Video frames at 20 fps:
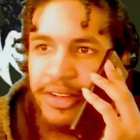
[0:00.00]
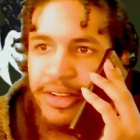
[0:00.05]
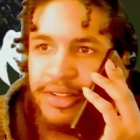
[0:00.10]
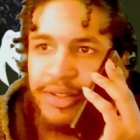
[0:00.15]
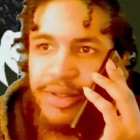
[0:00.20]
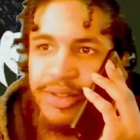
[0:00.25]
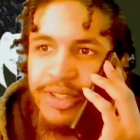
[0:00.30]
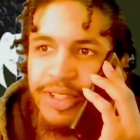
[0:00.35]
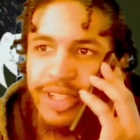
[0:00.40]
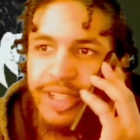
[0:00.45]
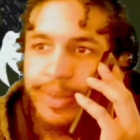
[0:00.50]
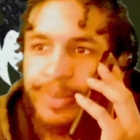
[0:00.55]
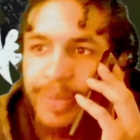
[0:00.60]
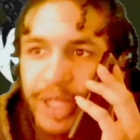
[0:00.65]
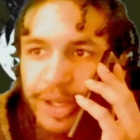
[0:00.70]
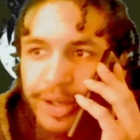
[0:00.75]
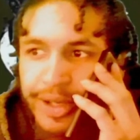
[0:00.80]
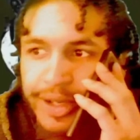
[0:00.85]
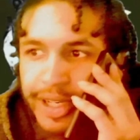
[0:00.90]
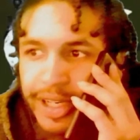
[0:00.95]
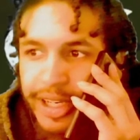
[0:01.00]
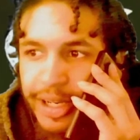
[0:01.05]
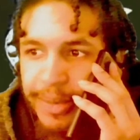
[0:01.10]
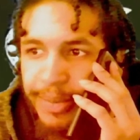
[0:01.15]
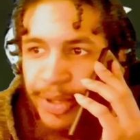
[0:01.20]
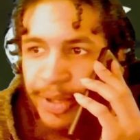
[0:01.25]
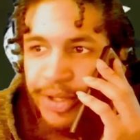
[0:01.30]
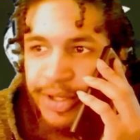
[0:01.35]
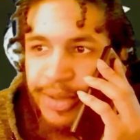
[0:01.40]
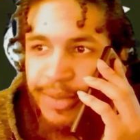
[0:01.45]
You should upload uh,
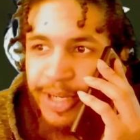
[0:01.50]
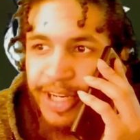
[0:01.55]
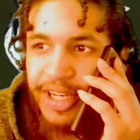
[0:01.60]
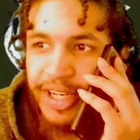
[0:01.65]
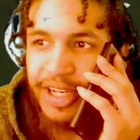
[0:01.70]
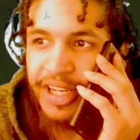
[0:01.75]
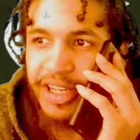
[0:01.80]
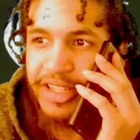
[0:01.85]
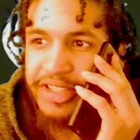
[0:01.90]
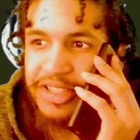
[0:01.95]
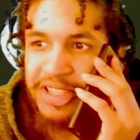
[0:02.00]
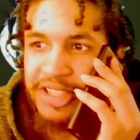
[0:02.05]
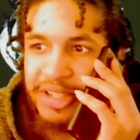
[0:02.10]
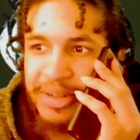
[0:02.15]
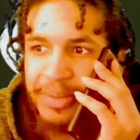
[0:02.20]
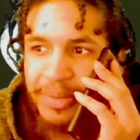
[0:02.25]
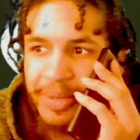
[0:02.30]
Pokemon Colosseum.